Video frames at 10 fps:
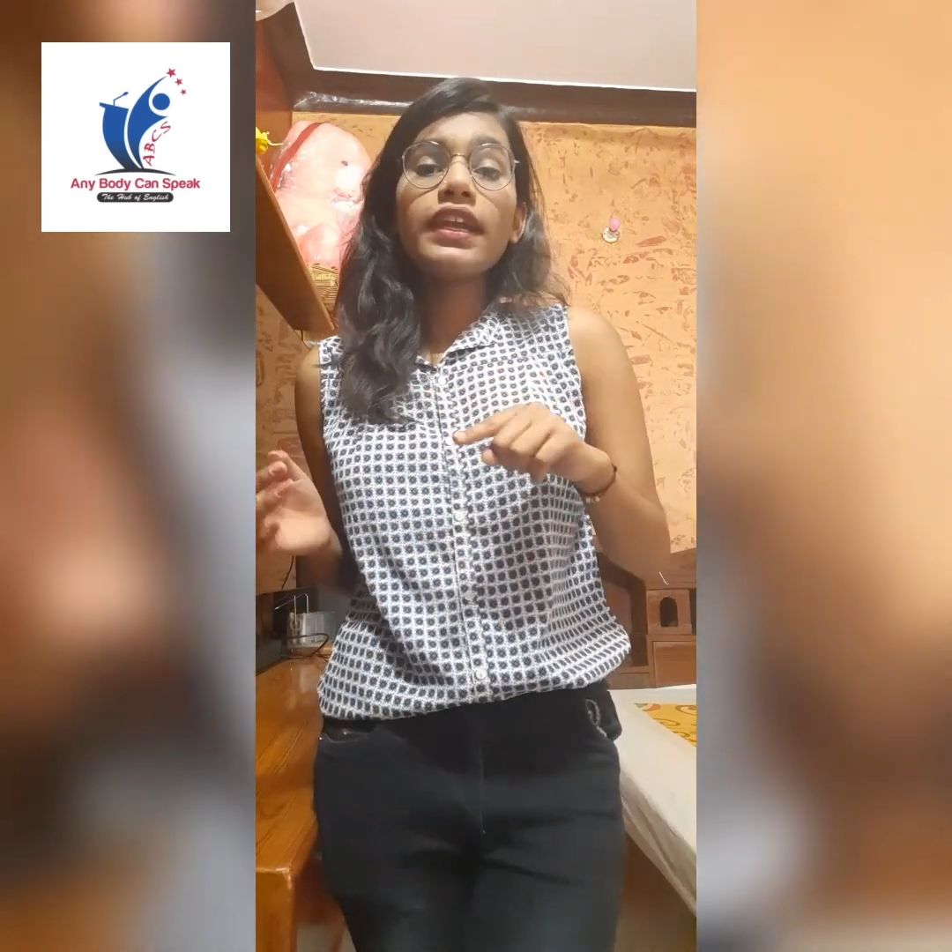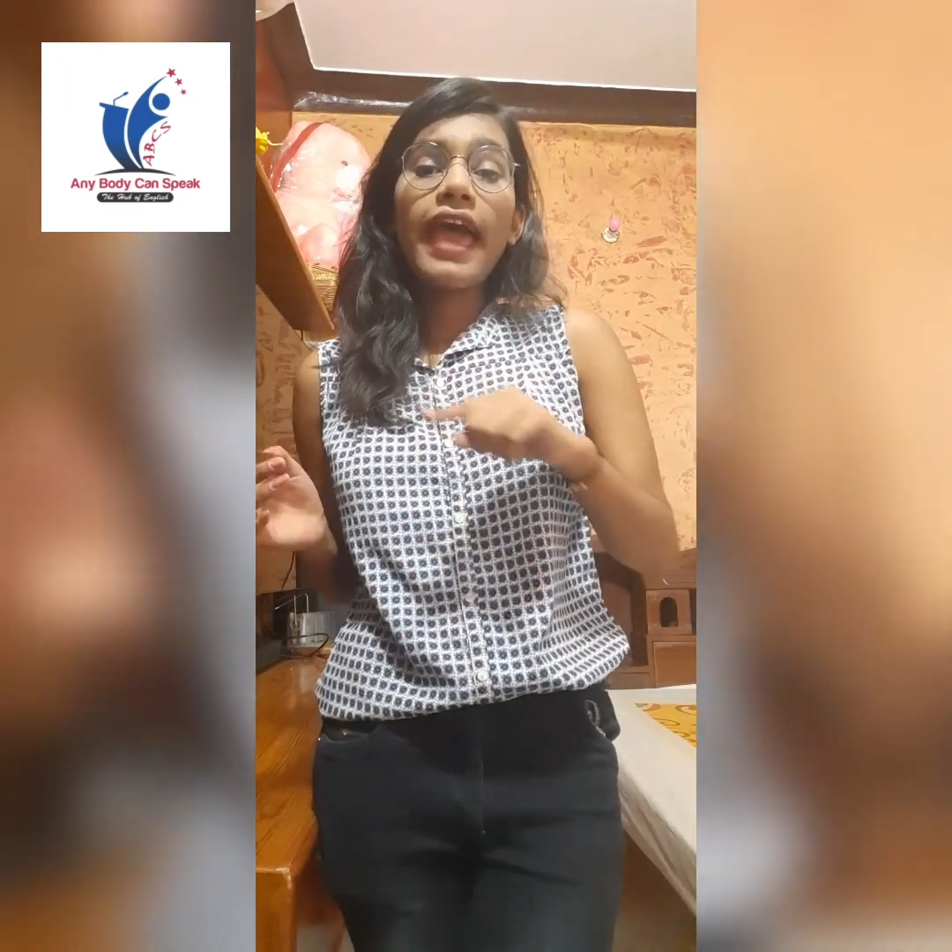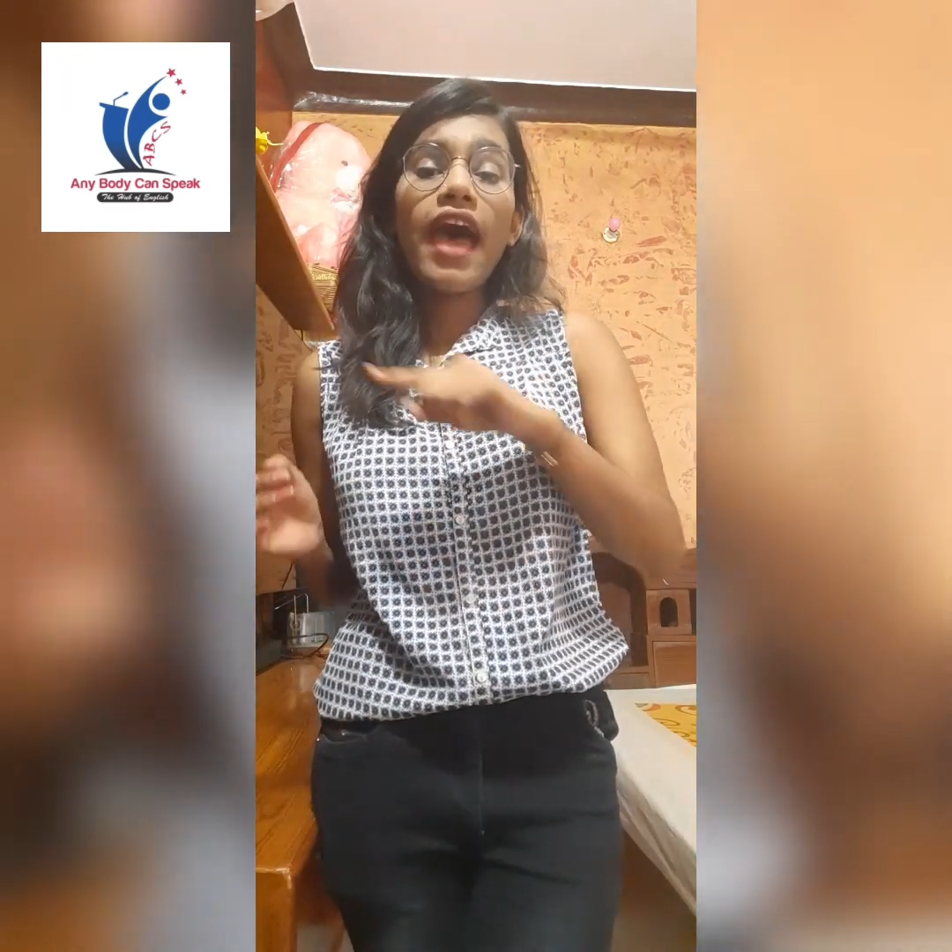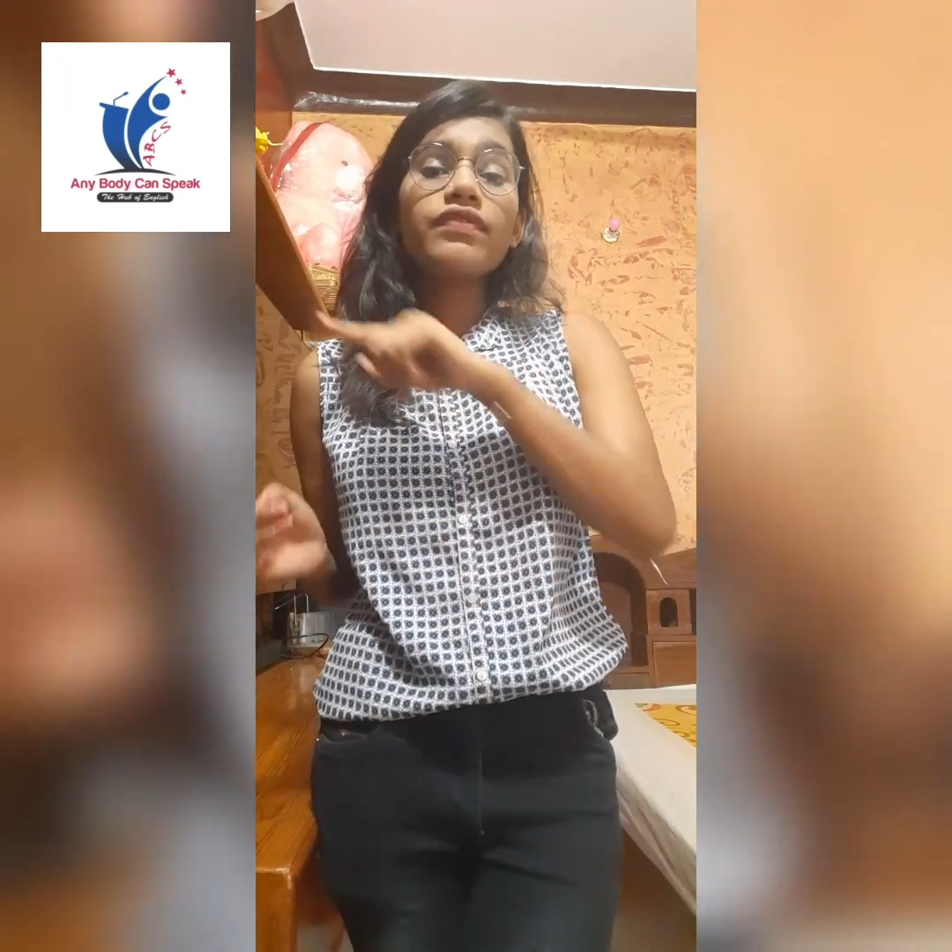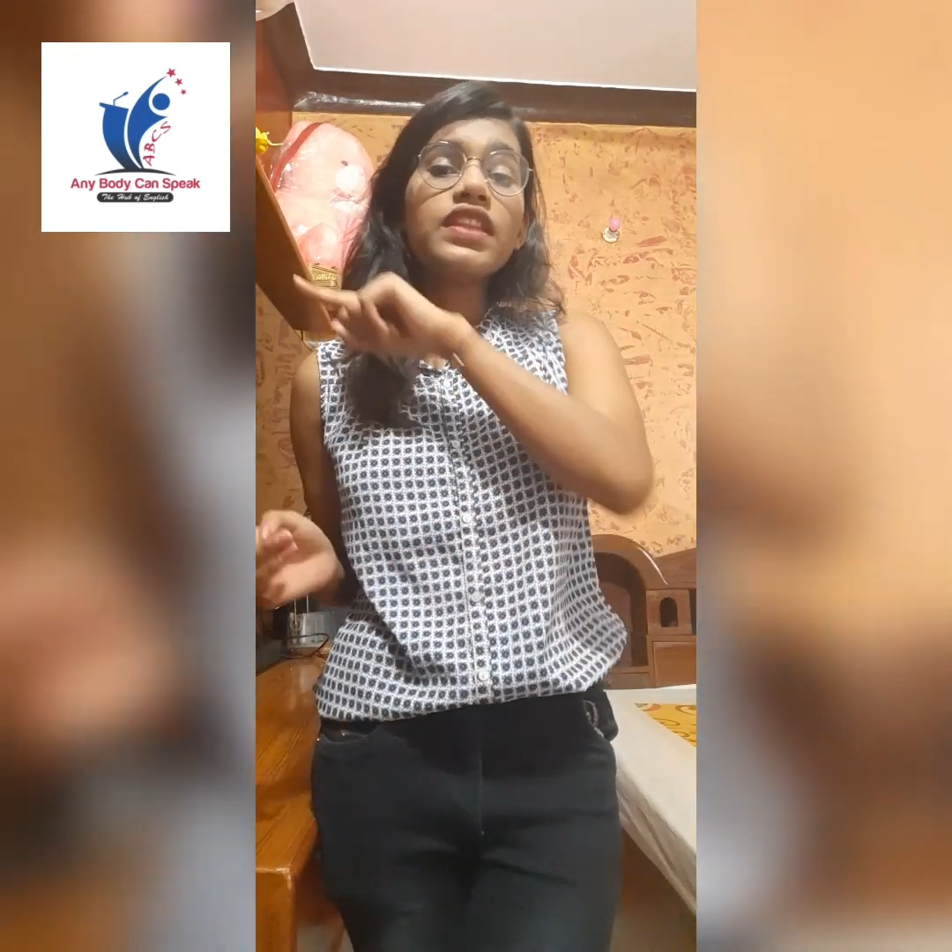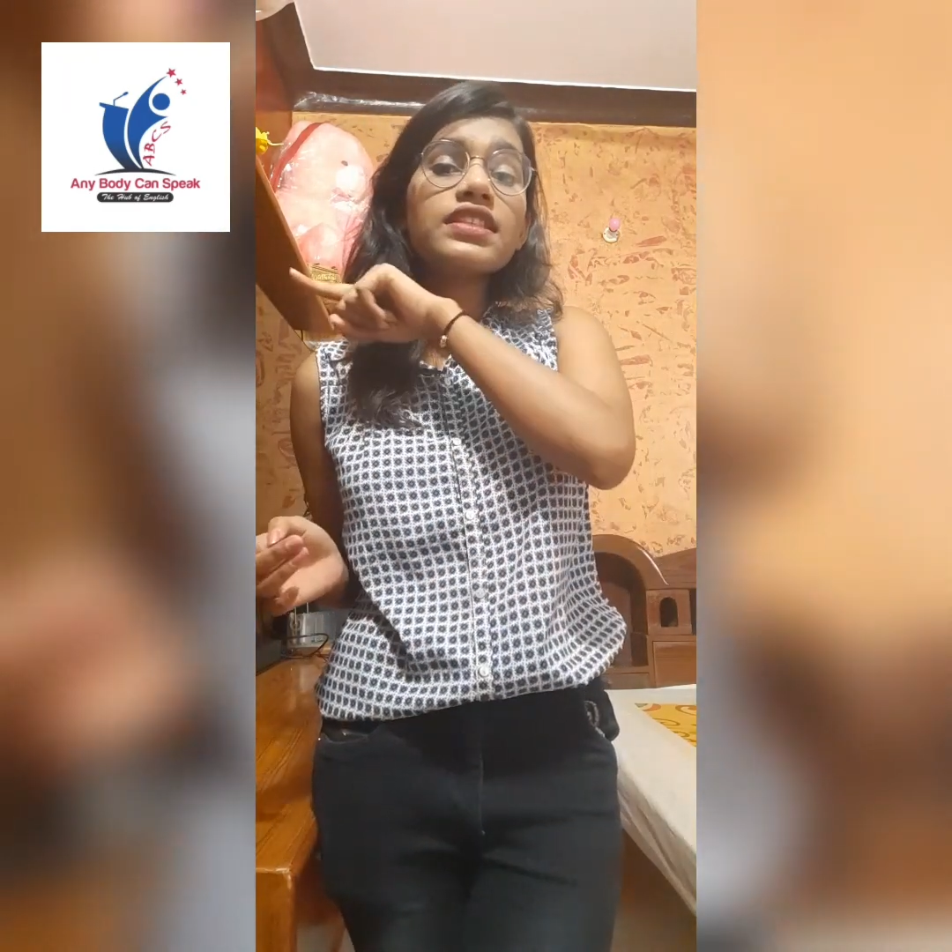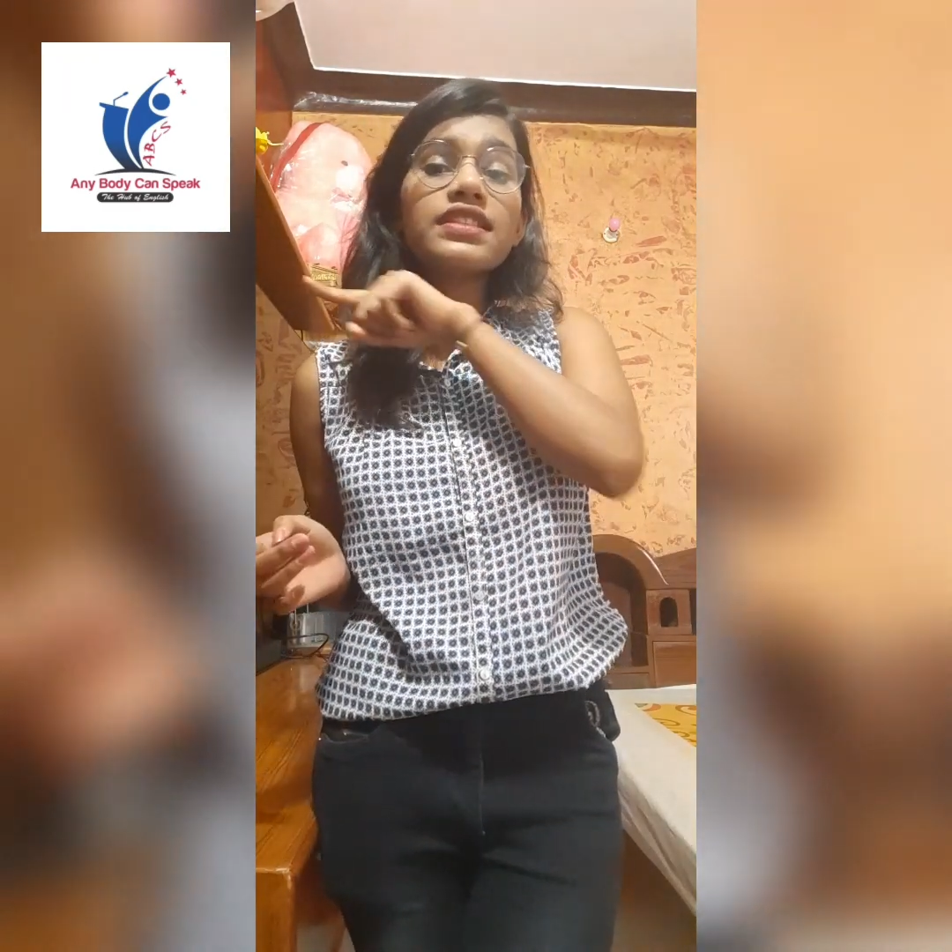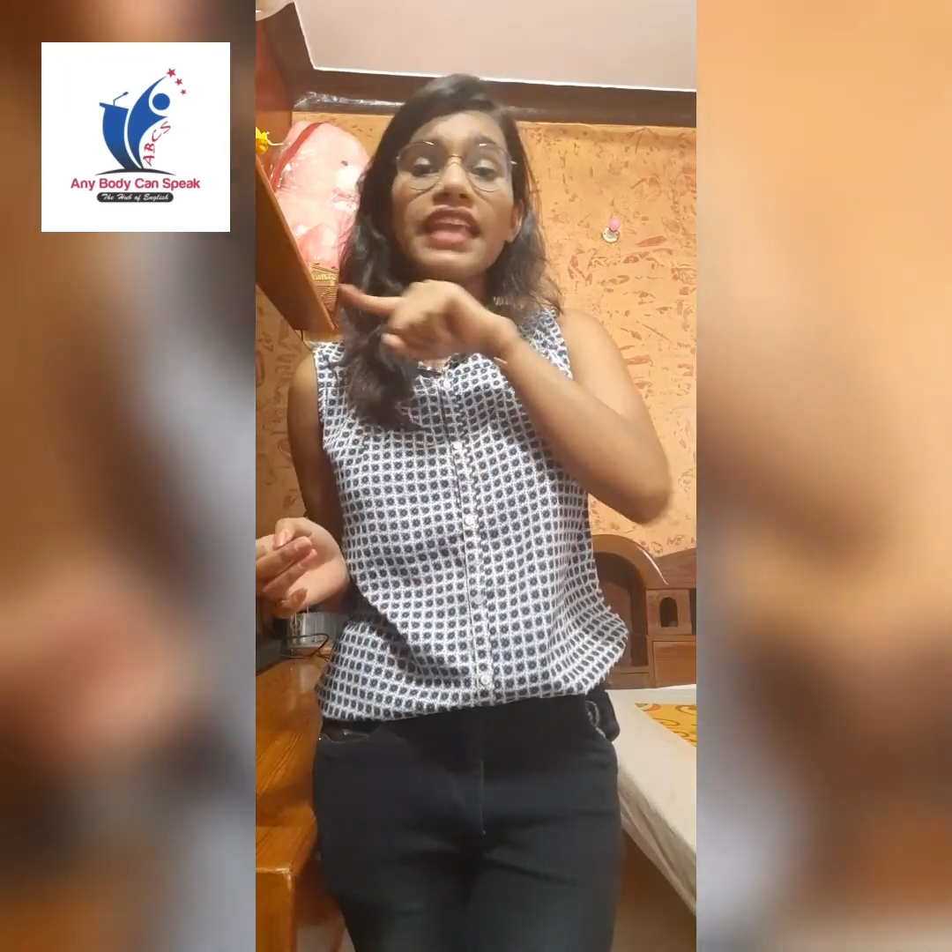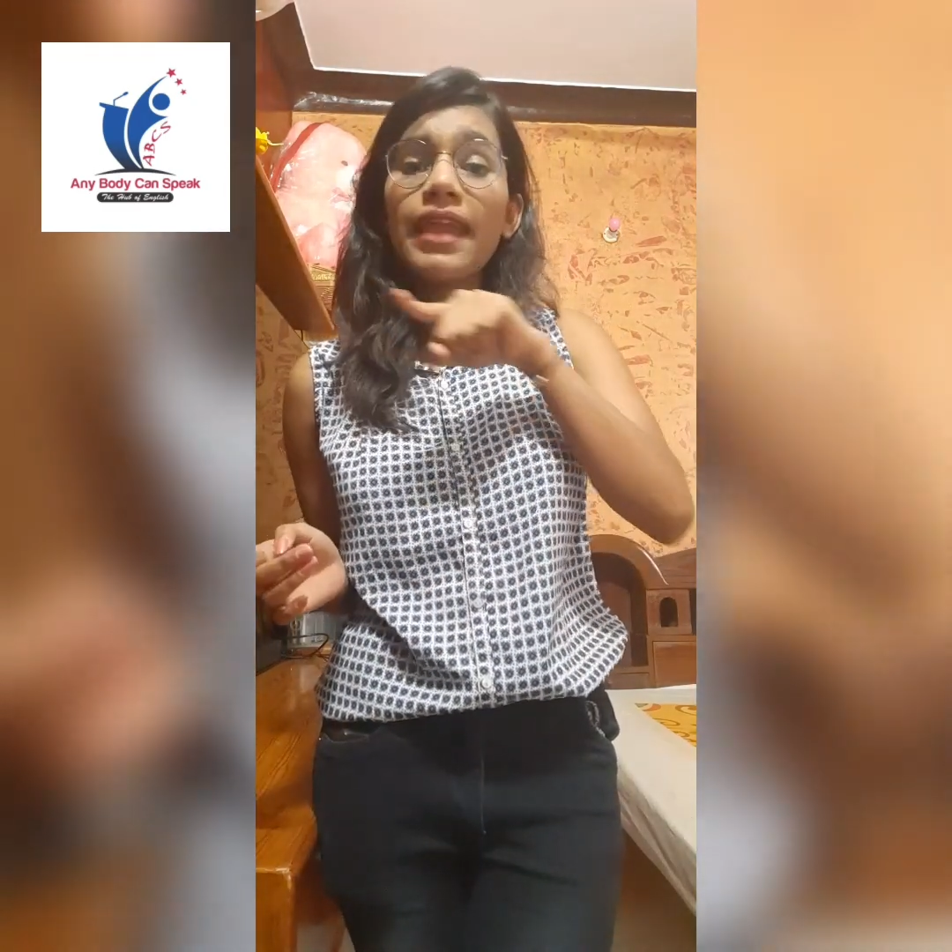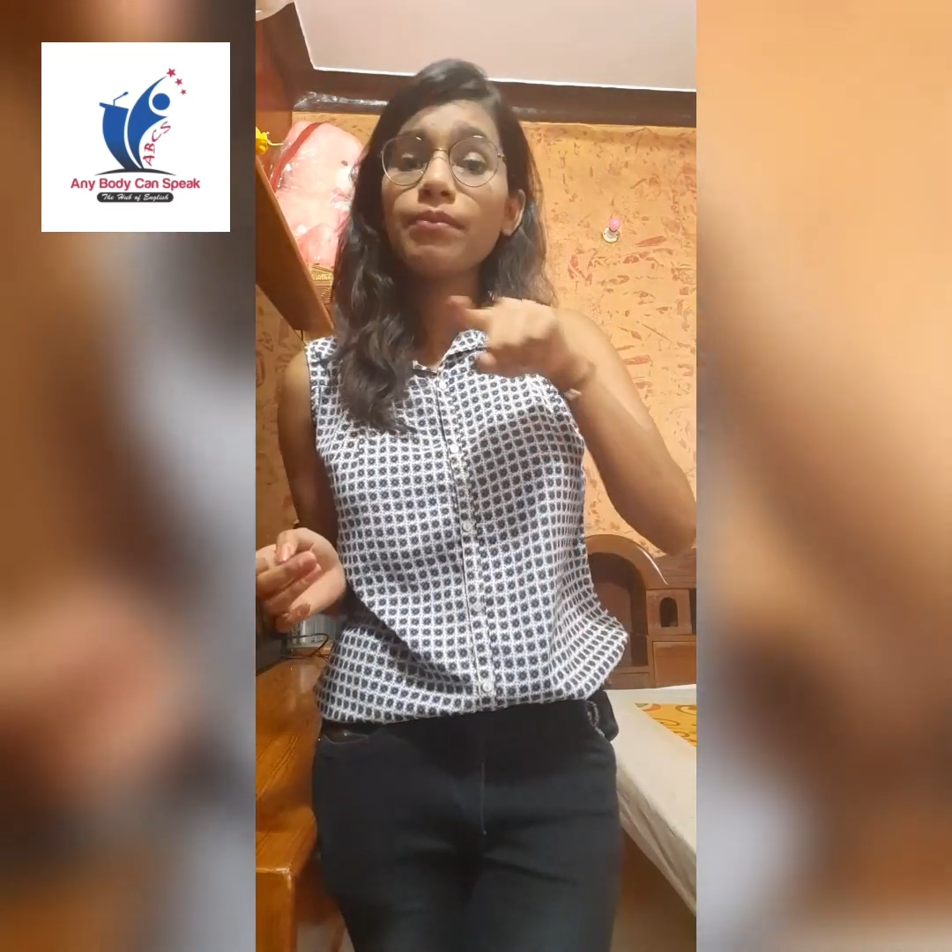have the
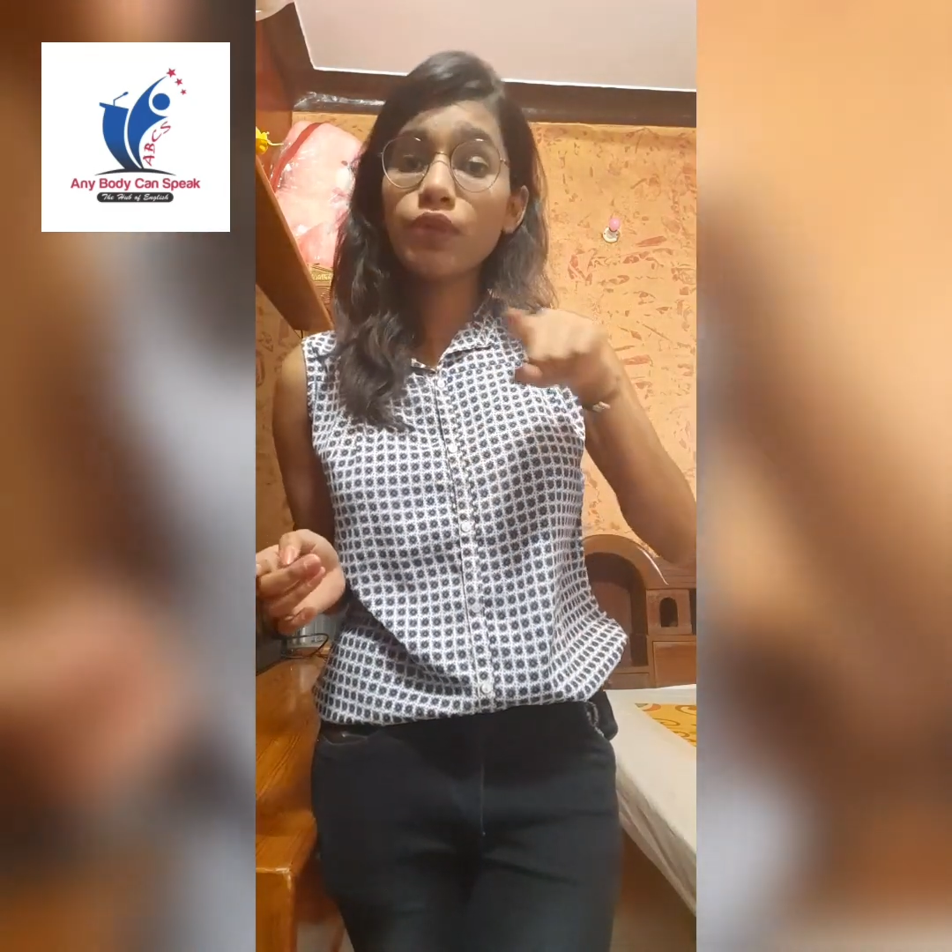same